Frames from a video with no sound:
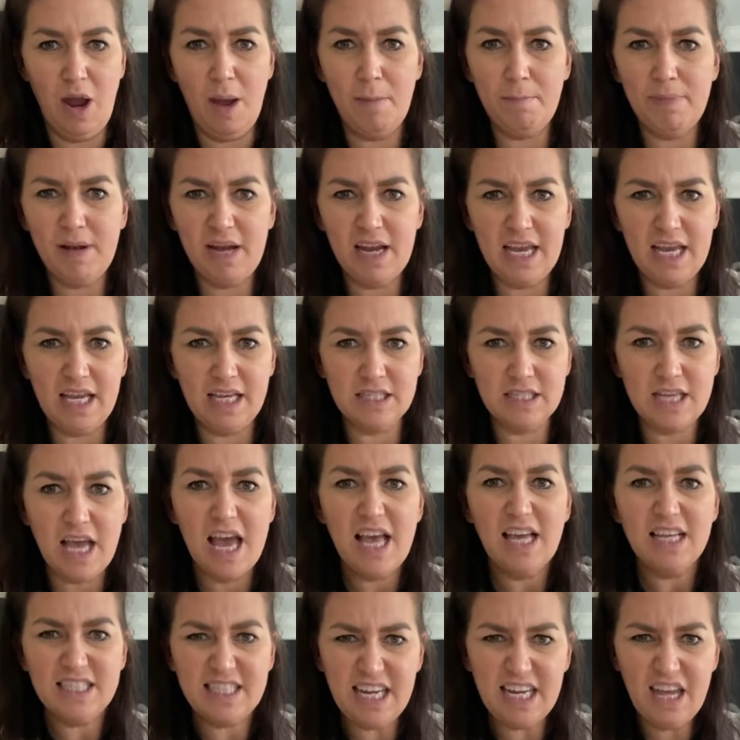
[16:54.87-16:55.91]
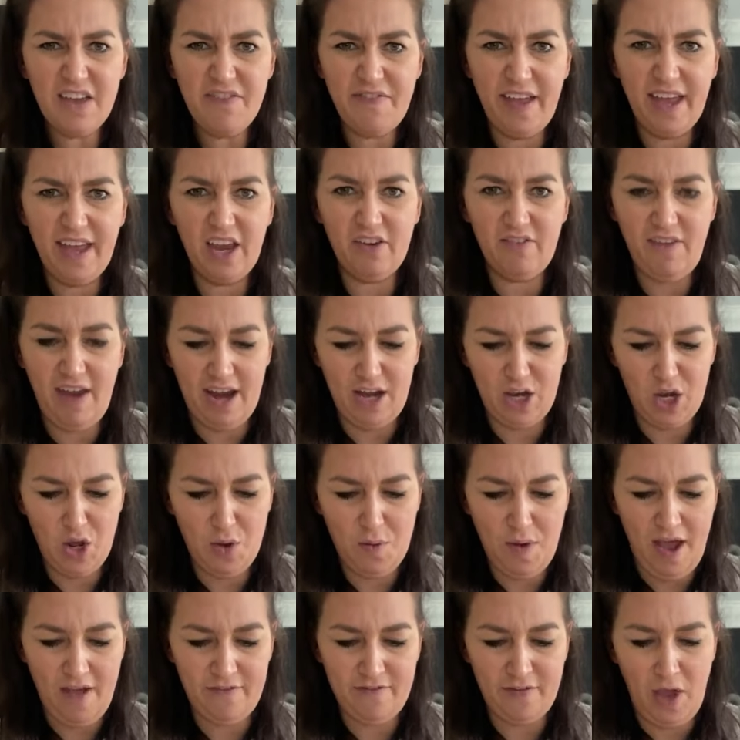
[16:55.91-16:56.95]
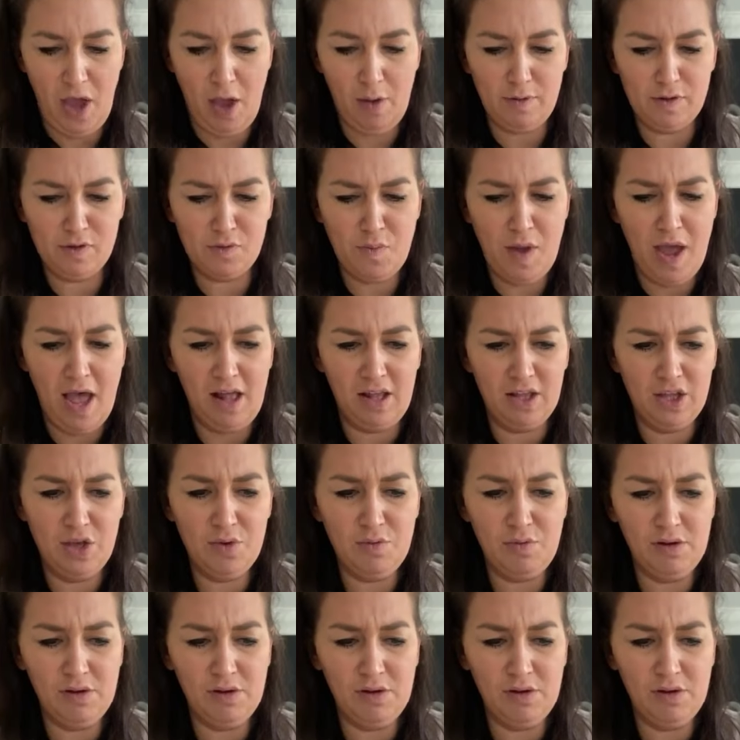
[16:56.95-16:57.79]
And please, stick your finger in, you have a go as well.